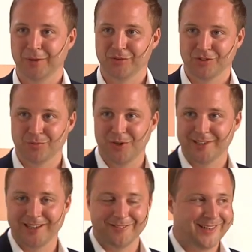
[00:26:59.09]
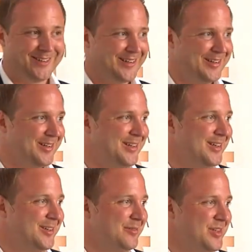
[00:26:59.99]
I was just walking around here in
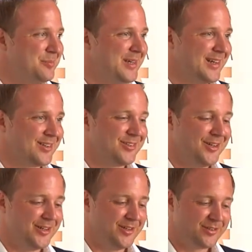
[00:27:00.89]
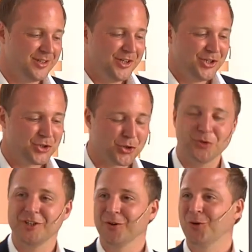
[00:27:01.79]
Visby, and I saw this Trojan